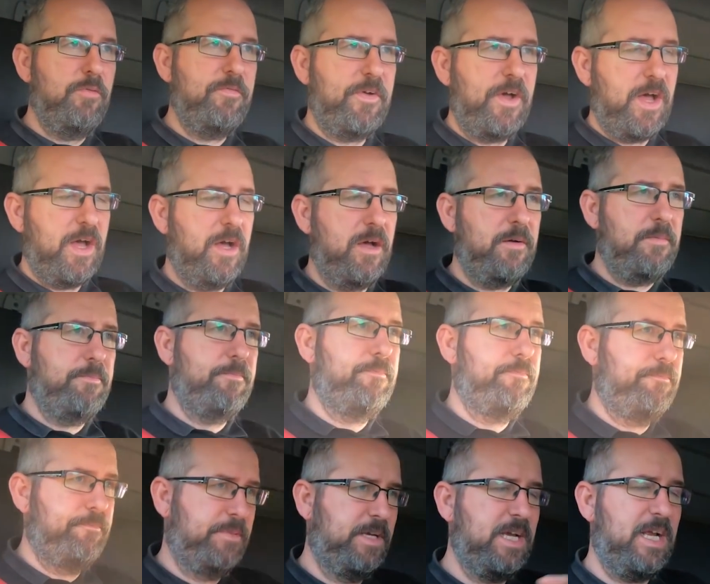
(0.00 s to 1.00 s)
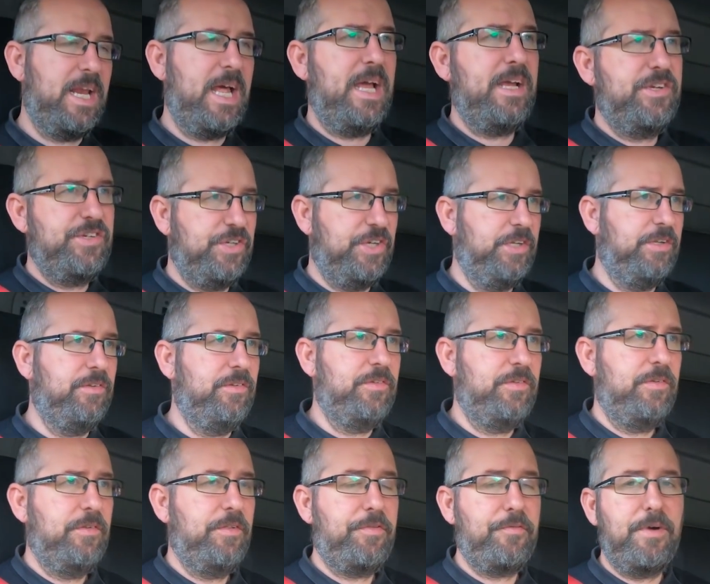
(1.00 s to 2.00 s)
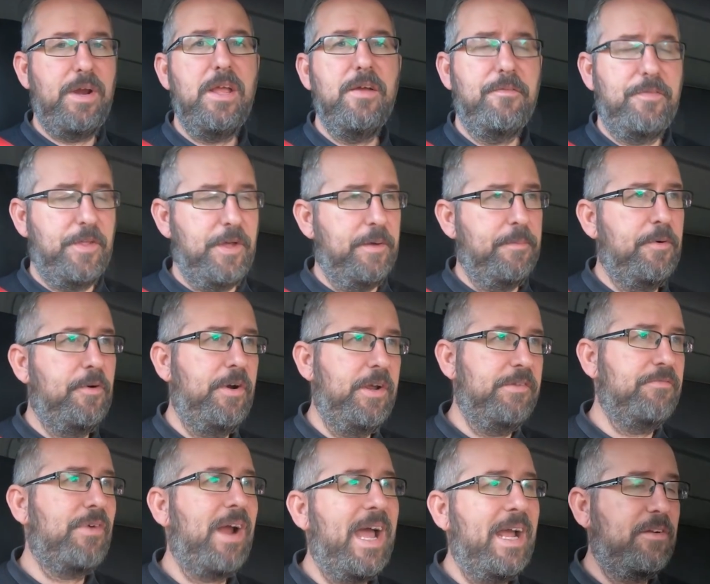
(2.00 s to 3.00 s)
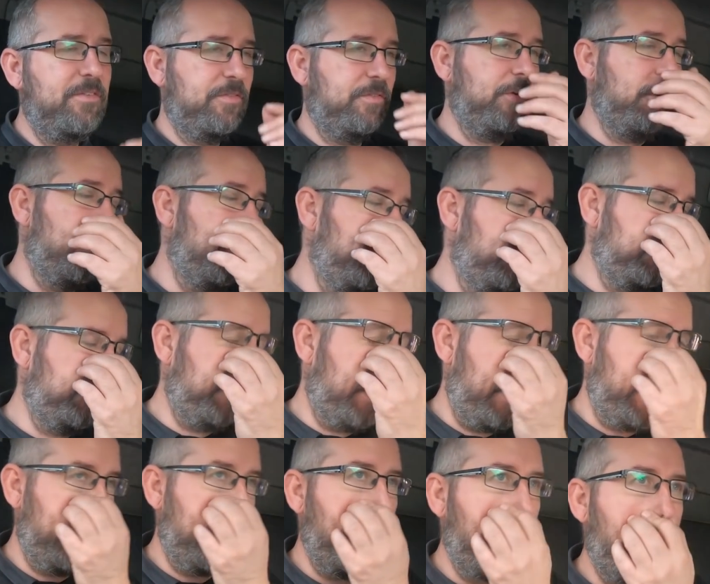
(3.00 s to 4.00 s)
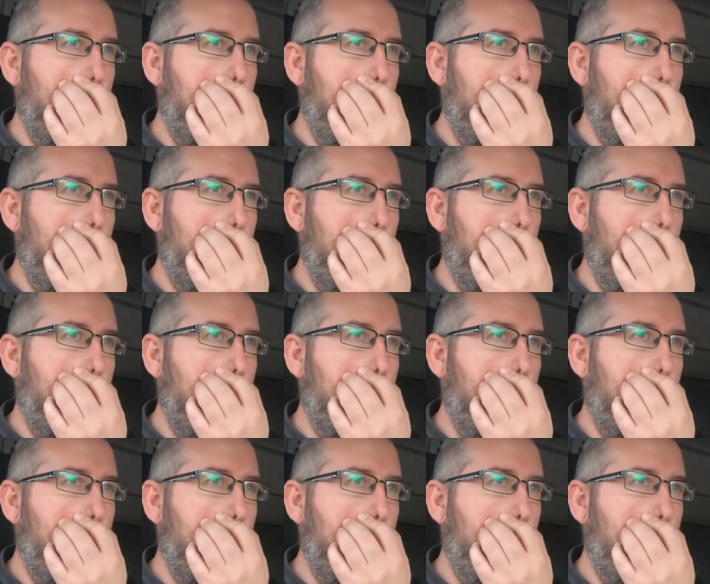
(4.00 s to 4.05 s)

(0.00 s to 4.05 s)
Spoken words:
our collections, 3 of them, are in Radstock. So